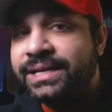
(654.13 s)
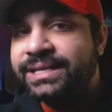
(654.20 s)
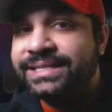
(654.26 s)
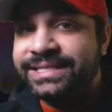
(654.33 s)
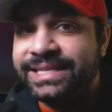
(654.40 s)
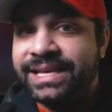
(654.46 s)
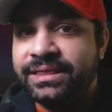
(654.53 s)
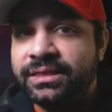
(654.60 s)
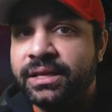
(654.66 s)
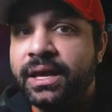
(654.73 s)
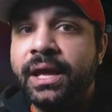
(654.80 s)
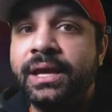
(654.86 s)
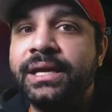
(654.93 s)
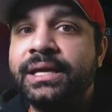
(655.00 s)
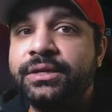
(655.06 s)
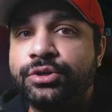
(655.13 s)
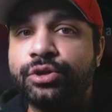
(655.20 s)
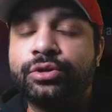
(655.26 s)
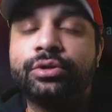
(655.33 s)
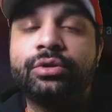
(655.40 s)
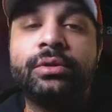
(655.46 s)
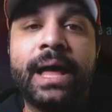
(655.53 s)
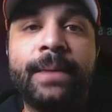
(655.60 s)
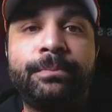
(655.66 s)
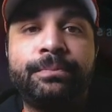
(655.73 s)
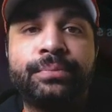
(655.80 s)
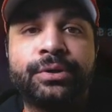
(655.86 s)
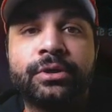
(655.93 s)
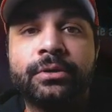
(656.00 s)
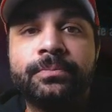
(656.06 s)
Sith Eternal
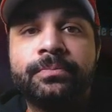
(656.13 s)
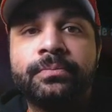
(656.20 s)
Emperor.